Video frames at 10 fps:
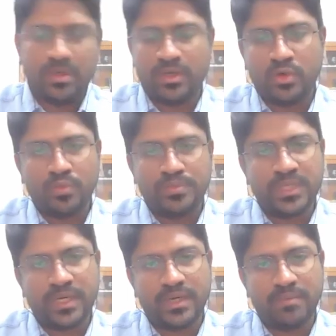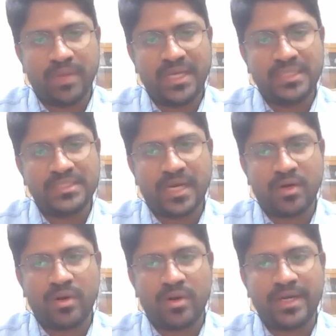the groups in
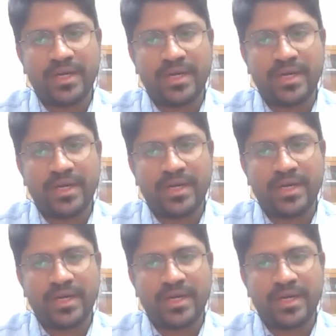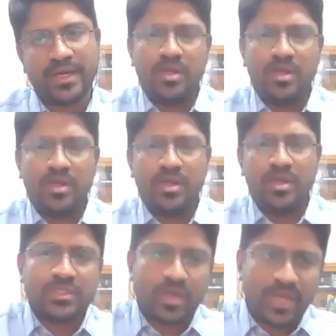Malaysia are organizing themselves,
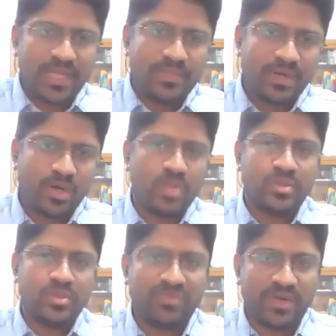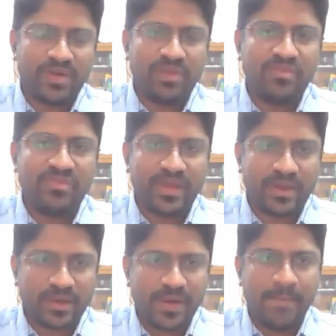not just on health, but also different
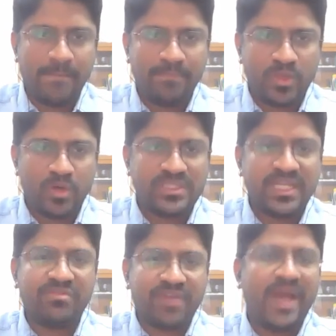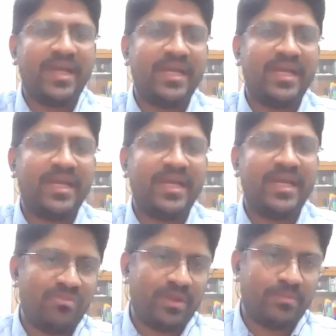welfare, you know, safeguarding
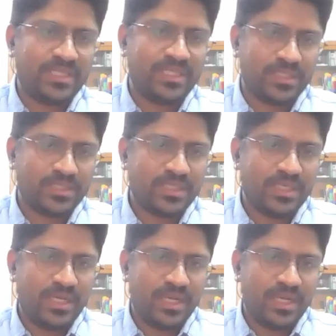these welfare measures?